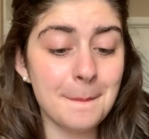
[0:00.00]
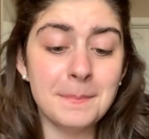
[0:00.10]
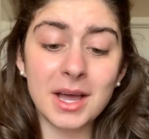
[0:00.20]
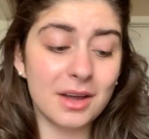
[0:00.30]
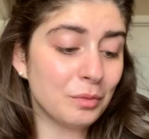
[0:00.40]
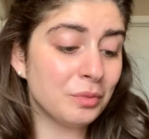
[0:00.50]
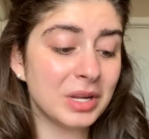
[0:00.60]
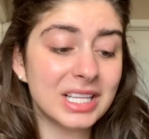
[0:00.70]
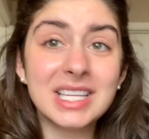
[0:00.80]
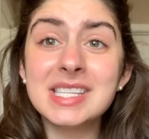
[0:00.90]
But
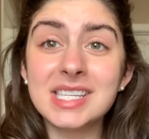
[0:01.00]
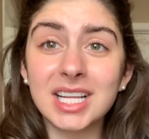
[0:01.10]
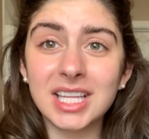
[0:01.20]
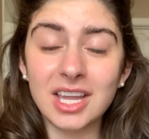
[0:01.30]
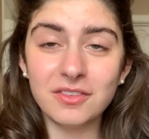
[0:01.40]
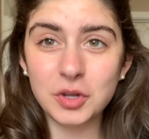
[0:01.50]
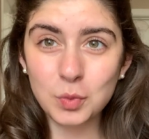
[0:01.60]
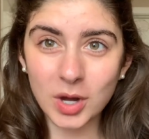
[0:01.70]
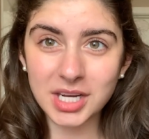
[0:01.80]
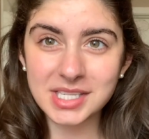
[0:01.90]
realistically, if you
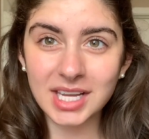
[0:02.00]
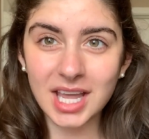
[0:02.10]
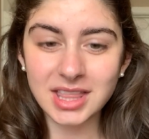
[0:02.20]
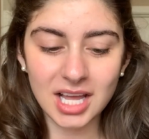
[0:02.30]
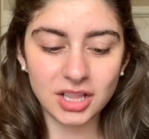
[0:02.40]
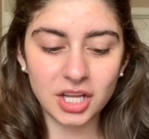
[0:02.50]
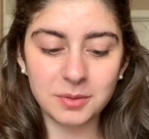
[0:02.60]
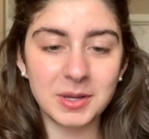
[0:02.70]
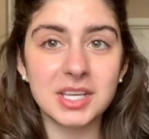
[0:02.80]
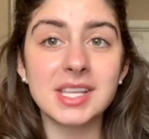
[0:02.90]
wanted to get that
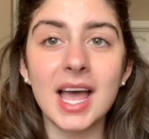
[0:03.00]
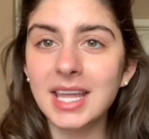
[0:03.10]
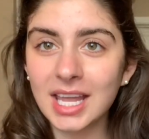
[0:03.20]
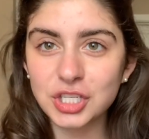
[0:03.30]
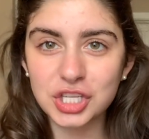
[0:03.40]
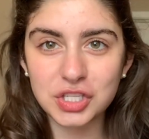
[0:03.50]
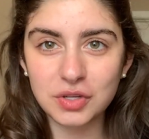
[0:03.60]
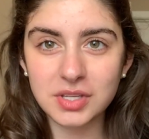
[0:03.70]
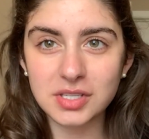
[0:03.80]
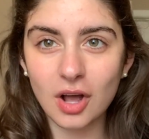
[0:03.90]
look, because I can't just
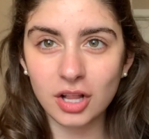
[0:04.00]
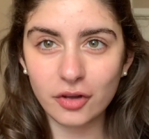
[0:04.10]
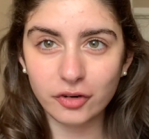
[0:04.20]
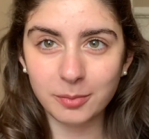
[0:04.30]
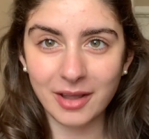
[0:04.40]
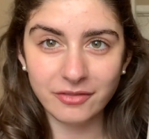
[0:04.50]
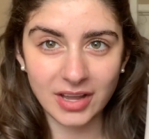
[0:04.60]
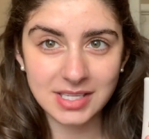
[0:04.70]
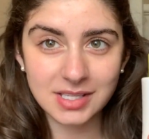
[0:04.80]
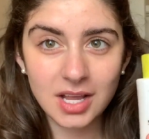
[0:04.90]
use this all over my
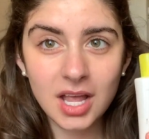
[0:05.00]
face